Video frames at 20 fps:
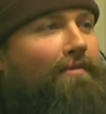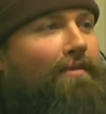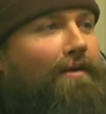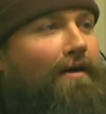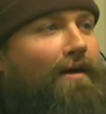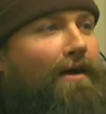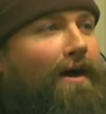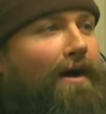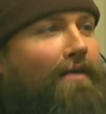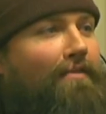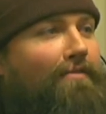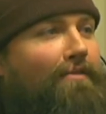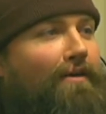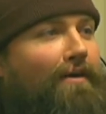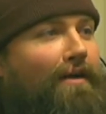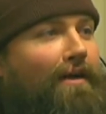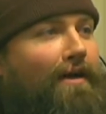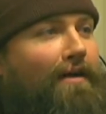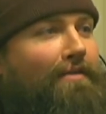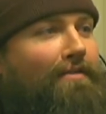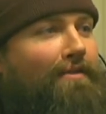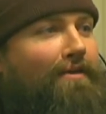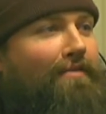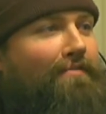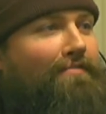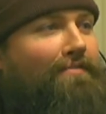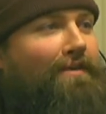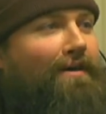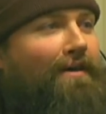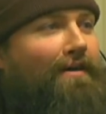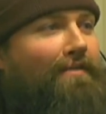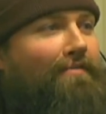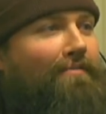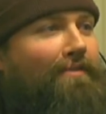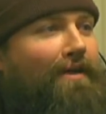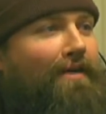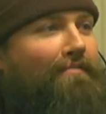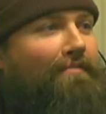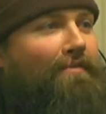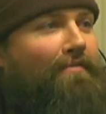I thought I had loafed on or
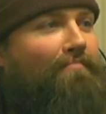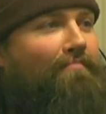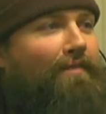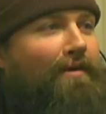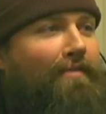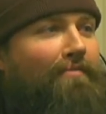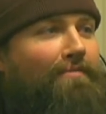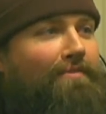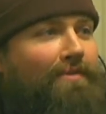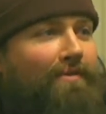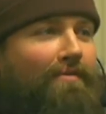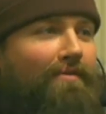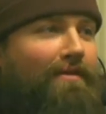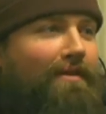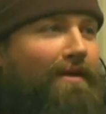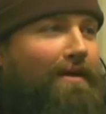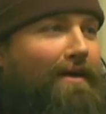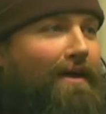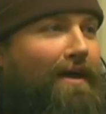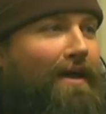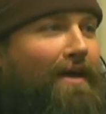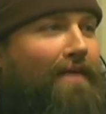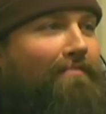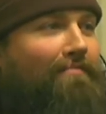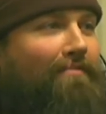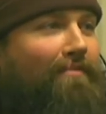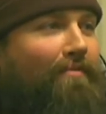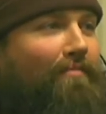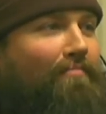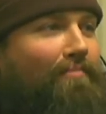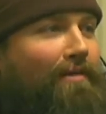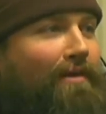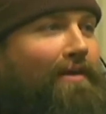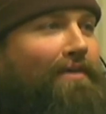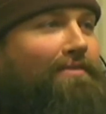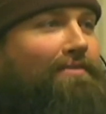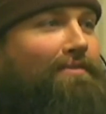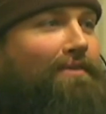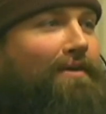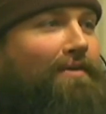whatever, but it was only like a handful of
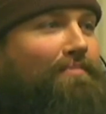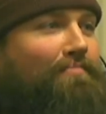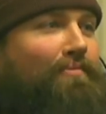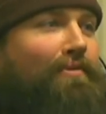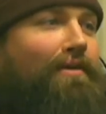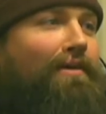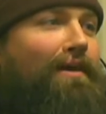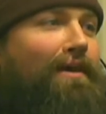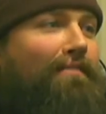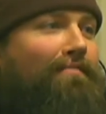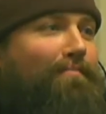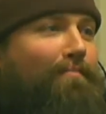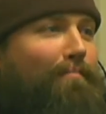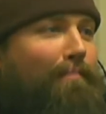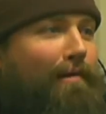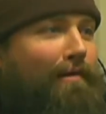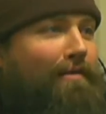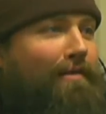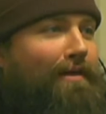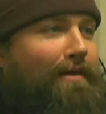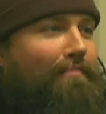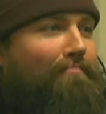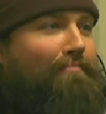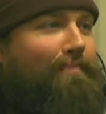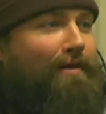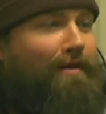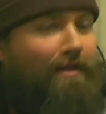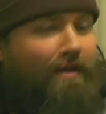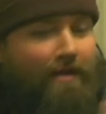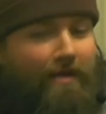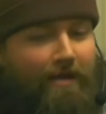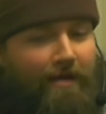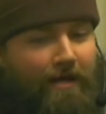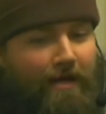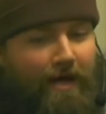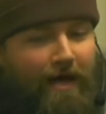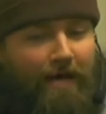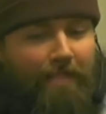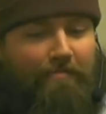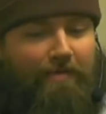plays, so I was pretty happy about that. Yeah. But
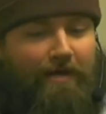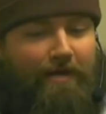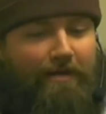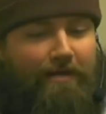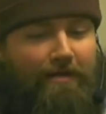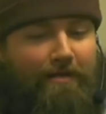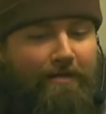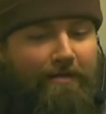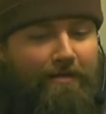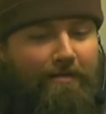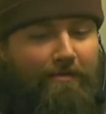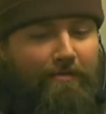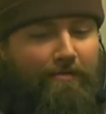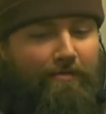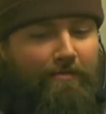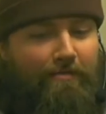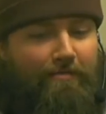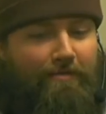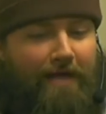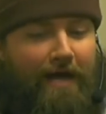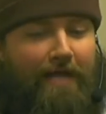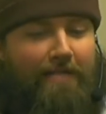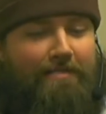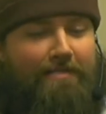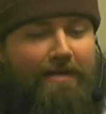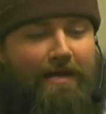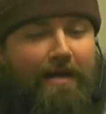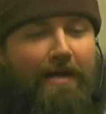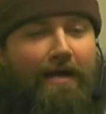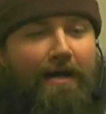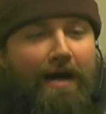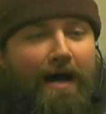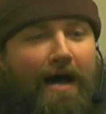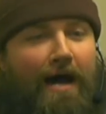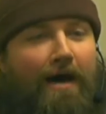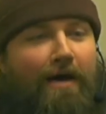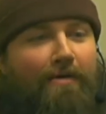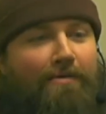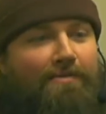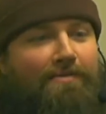I mean, that's kind of
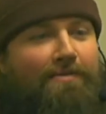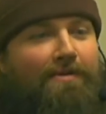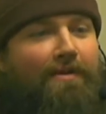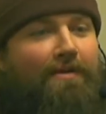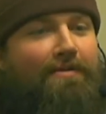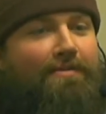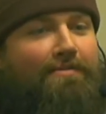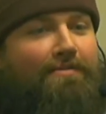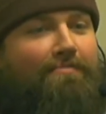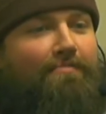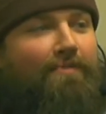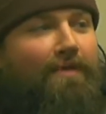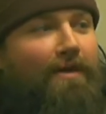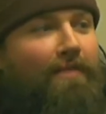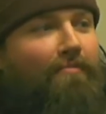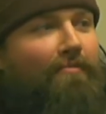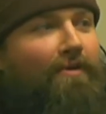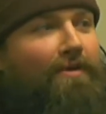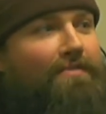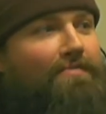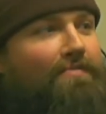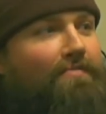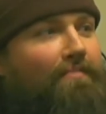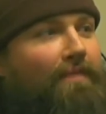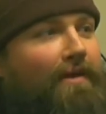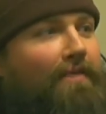how serious it was for me.